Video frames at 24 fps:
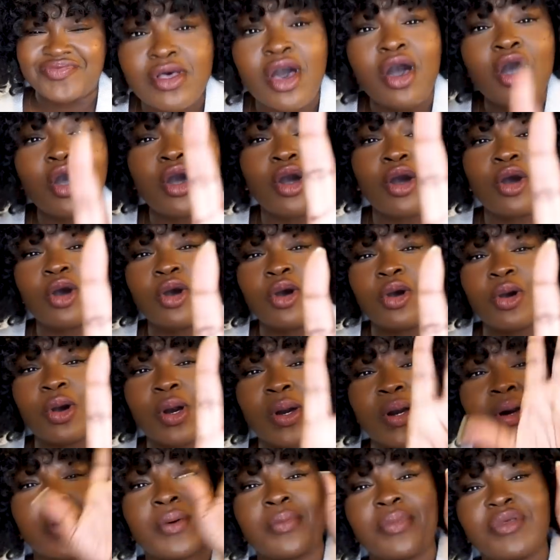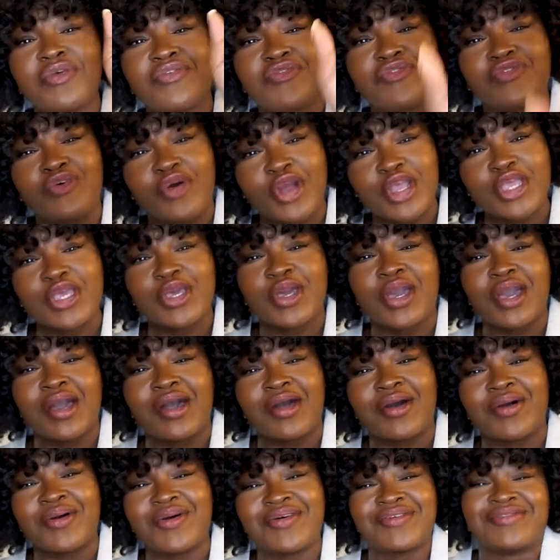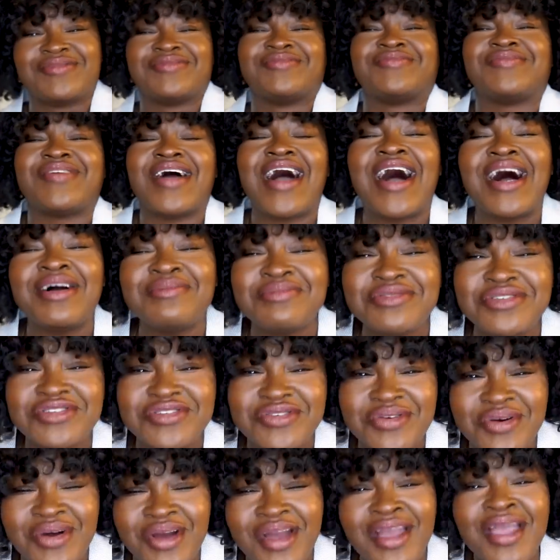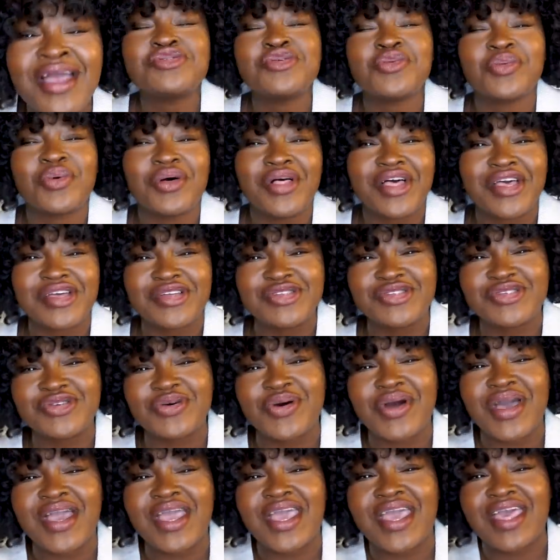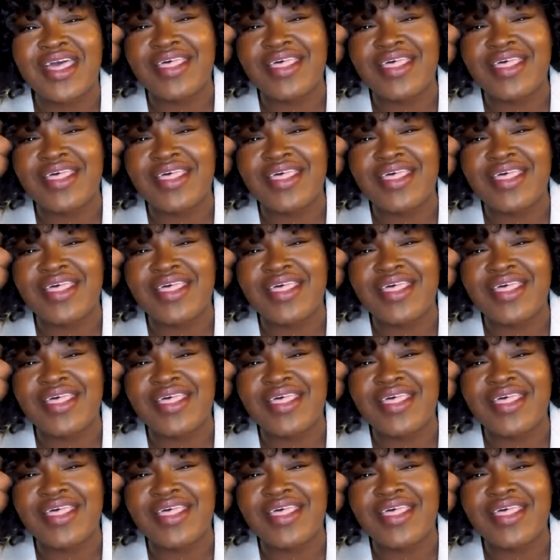Oh, before you go, I'm sure you will enjoy